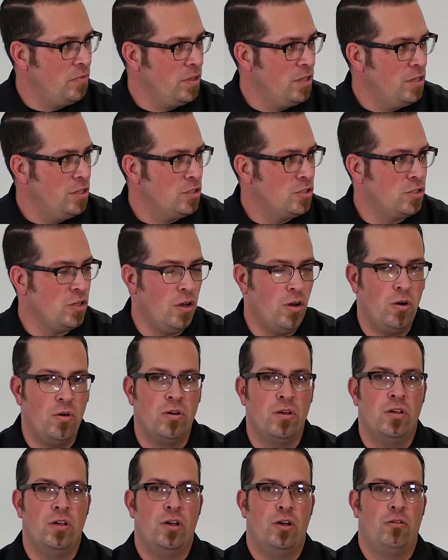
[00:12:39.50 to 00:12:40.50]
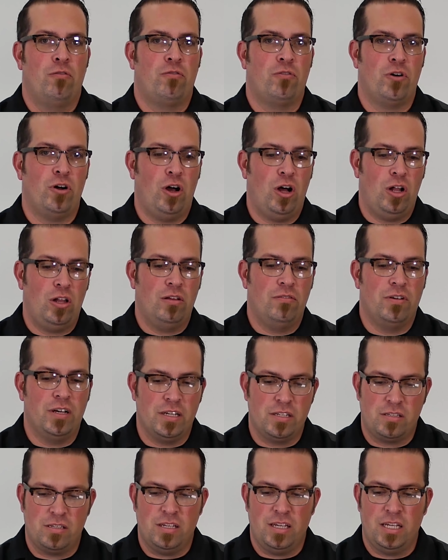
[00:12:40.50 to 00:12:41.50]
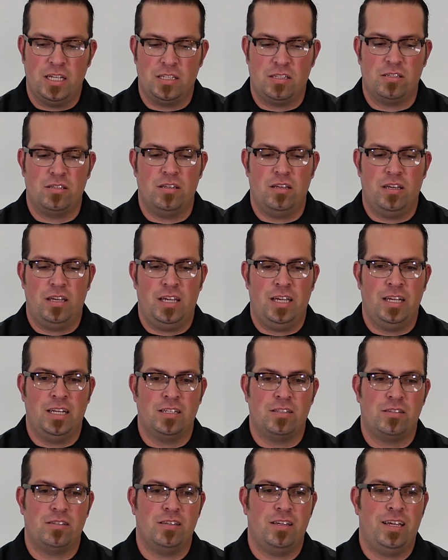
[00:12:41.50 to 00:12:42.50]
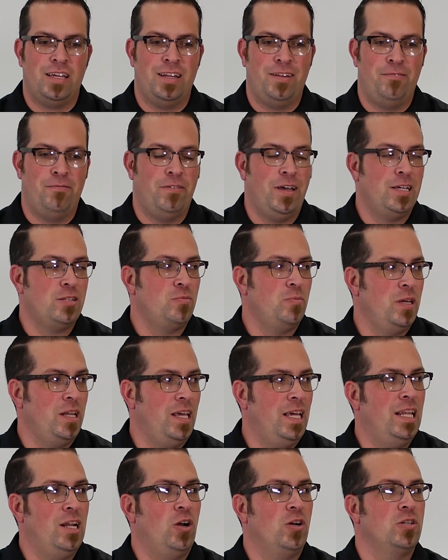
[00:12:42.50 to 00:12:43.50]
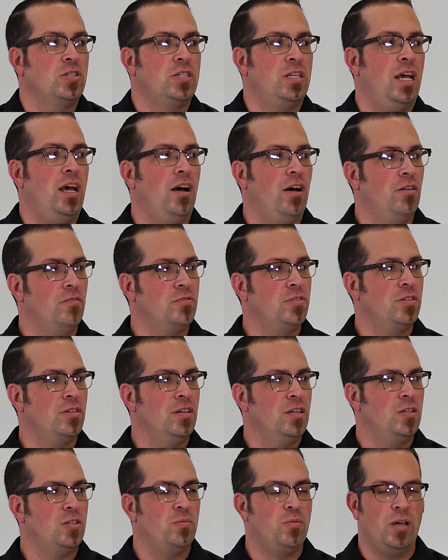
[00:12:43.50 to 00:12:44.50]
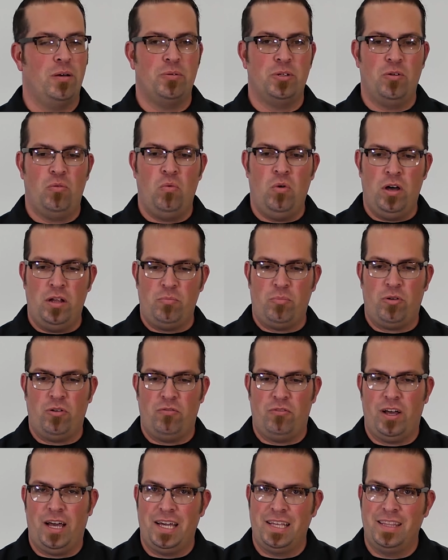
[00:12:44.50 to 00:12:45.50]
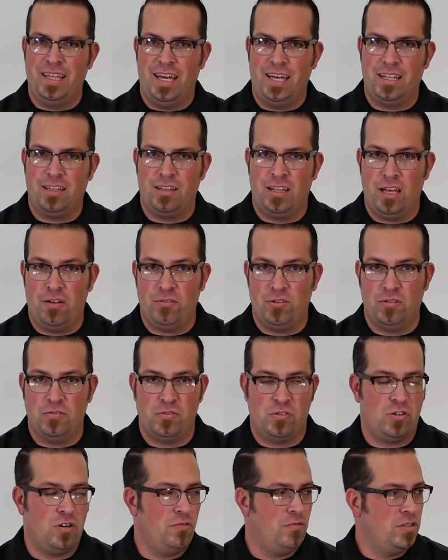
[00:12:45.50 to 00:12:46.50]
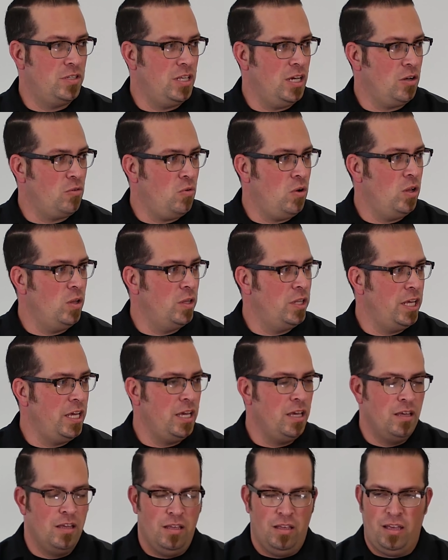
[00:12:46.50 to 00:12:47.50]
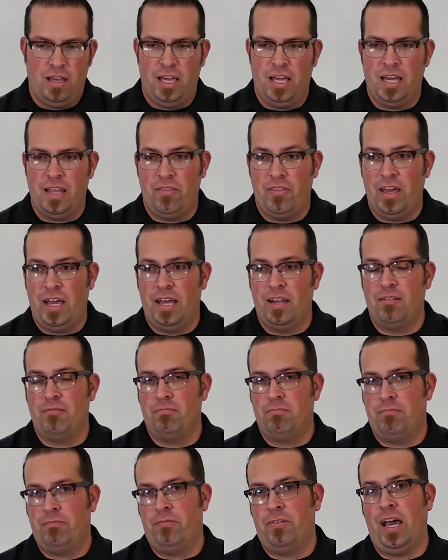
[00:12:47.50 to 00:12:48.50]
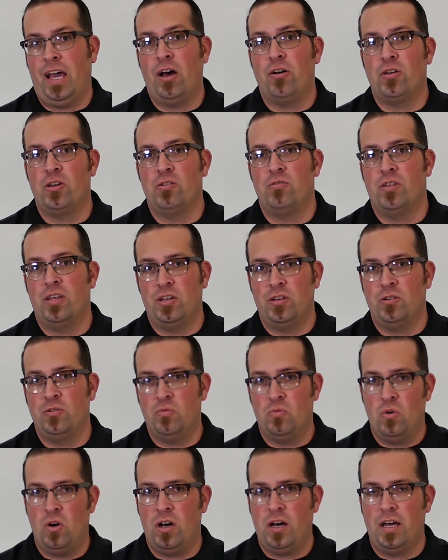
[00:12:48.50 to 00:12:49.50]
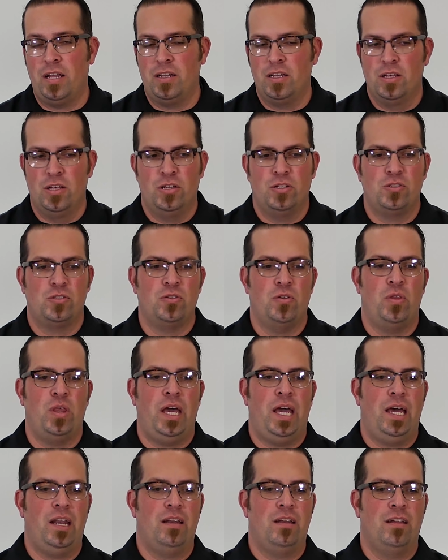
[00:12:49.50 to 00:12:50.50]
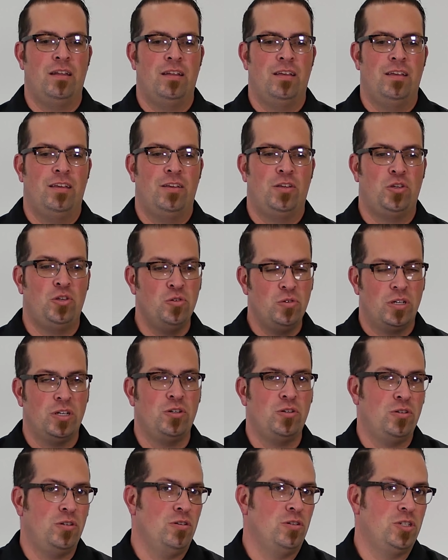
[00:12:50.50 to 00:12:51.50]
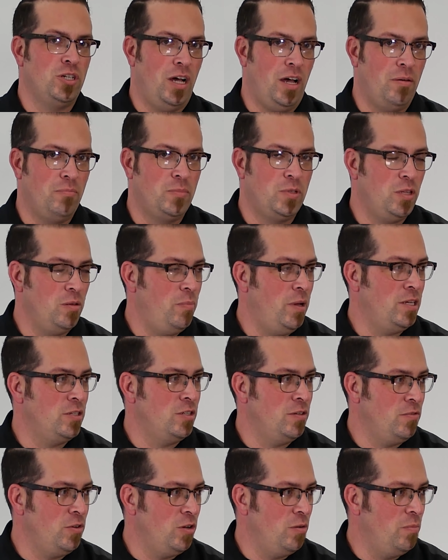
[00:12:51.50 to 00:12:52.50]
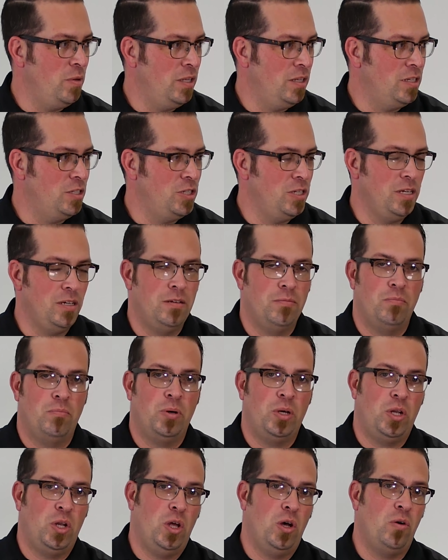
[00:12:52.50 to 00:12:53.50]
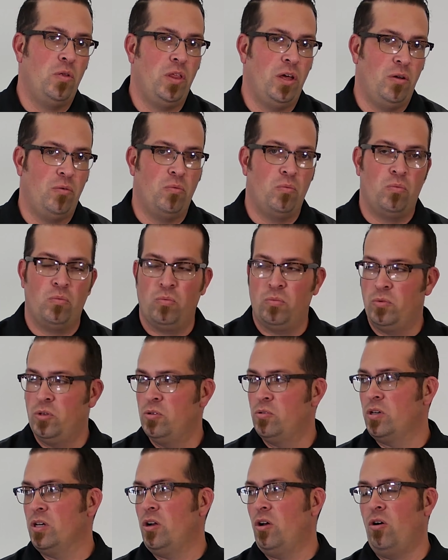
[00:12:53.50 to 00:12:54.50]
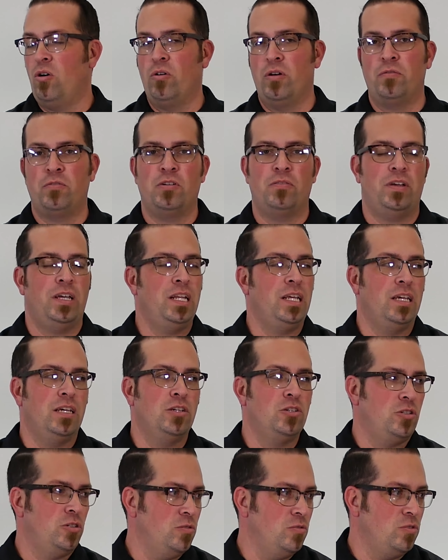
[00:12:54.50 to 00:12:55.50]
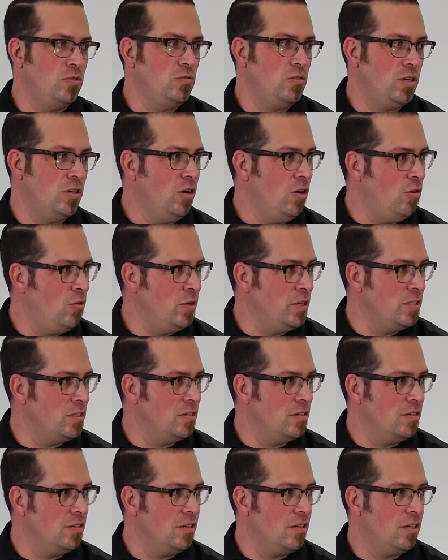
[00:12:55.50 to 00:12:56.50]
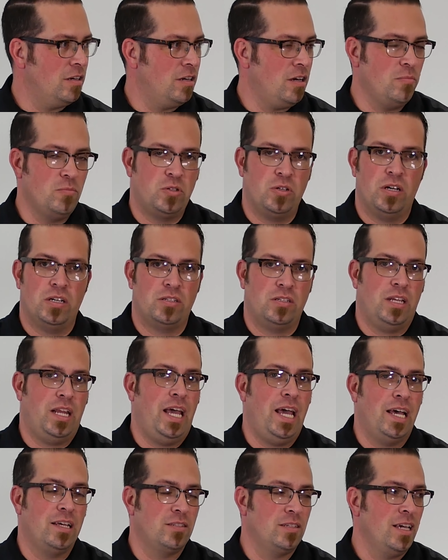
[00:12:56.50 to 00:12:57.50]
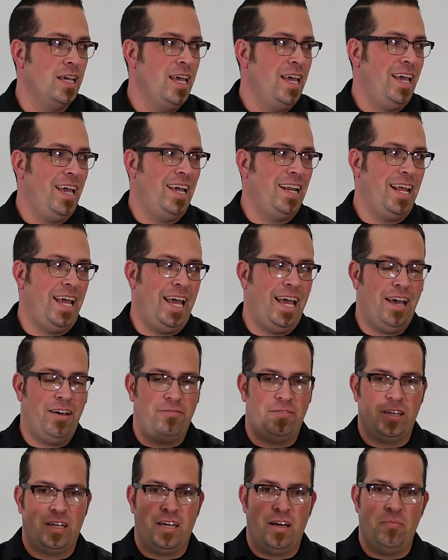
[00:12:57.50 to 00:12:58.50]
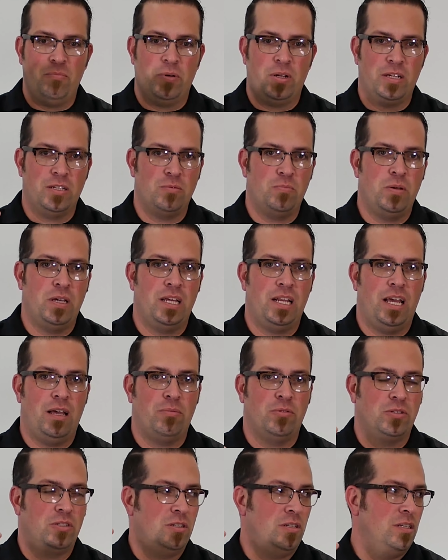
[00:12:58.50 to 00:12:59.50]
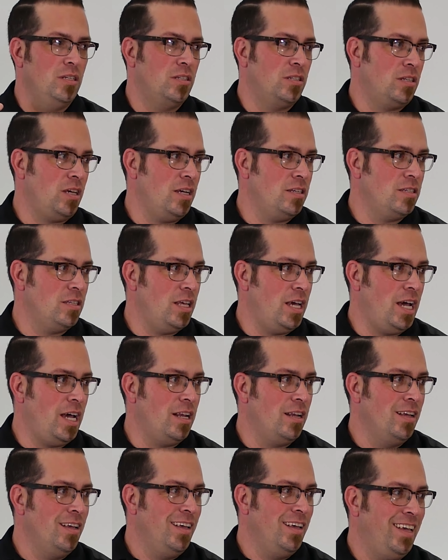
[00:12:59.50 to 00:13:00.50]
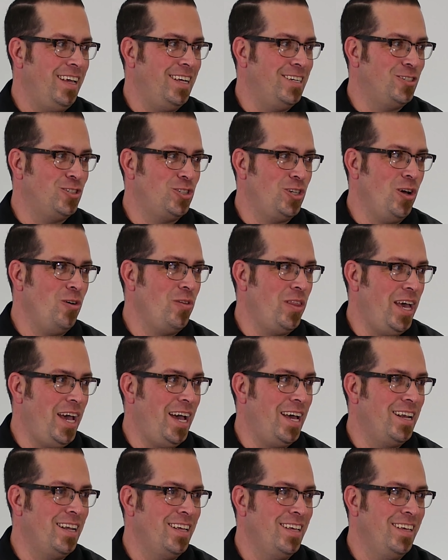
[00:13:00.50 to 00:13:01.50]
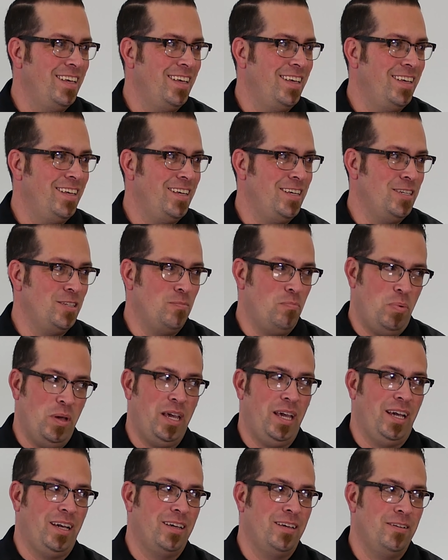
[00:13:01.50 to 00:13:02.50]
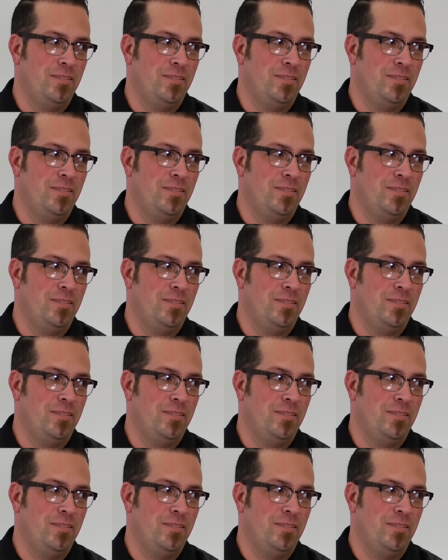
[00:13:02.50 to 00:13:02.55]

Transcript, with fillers: That's it. So for all of us, it's, it's an investment in ourselves to be able to, one, provide that level of service, that quality, and that value that you want so that you can do your job to the best of your ability, but know that you can all, if you have any issues, you can always come to us and ask. And to have the companies being able to discuss that and show that is big.